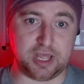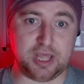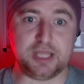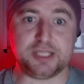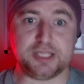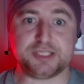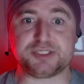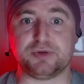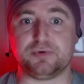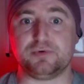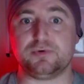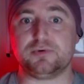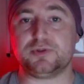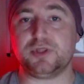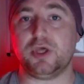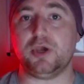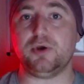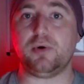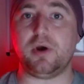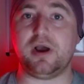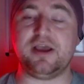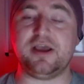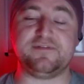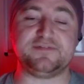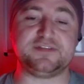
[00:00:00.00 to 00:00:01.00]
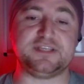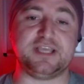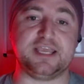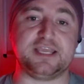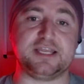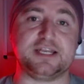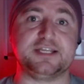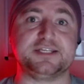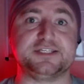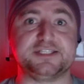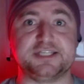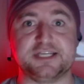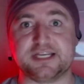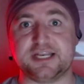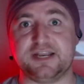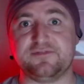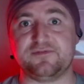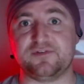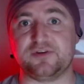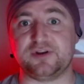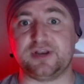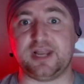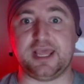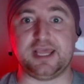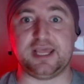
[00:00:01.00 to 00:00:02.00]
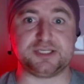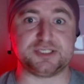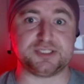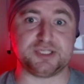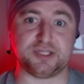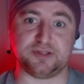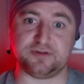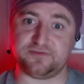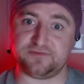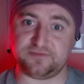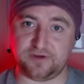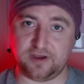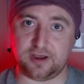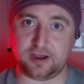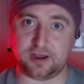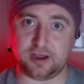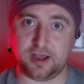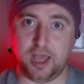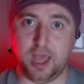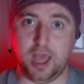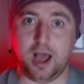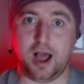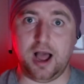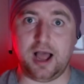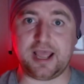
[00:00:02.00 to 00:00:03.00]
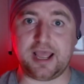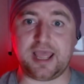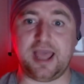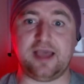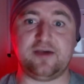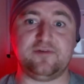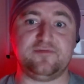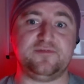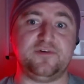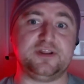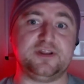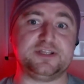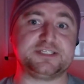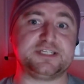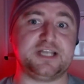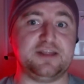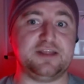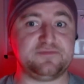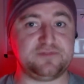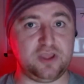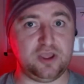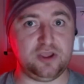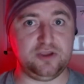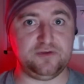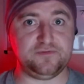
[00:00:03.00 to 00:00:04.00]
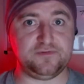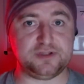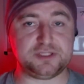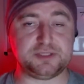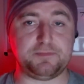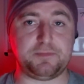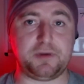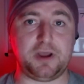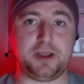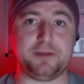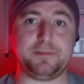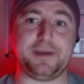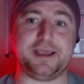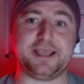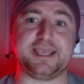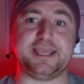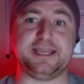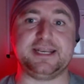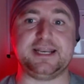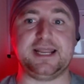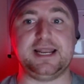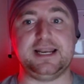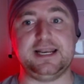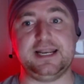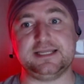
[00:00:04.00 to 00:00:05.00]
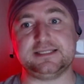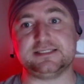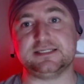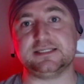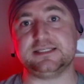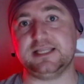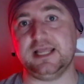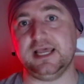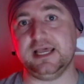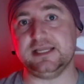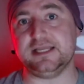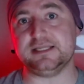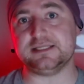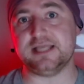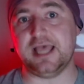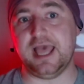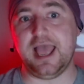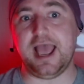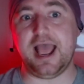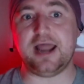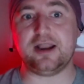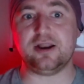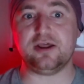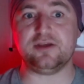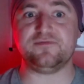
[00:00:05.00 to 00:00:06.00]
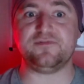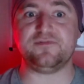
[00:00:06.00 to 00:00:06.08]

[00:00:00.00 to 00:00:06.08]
So although I have taken a significant hit so far, I have funds left over to buy back in at a later date, and I